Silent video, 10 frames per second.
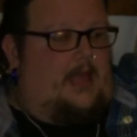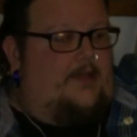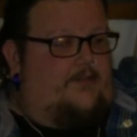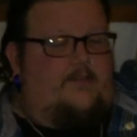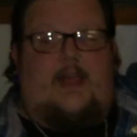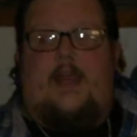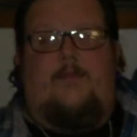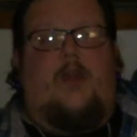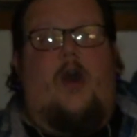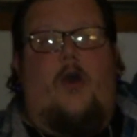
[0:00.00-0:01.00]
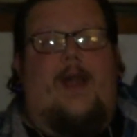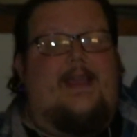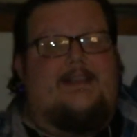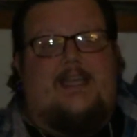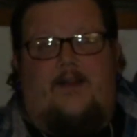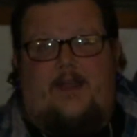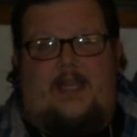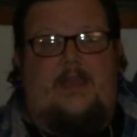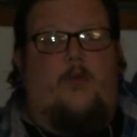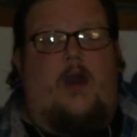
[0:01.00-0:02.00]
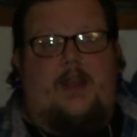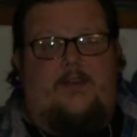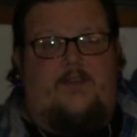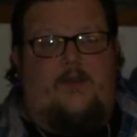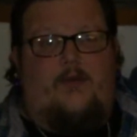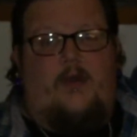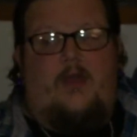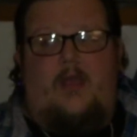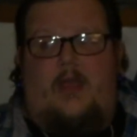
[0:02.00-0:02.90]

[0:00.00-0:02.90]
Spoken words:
I just let him go. I could tell that he wanted to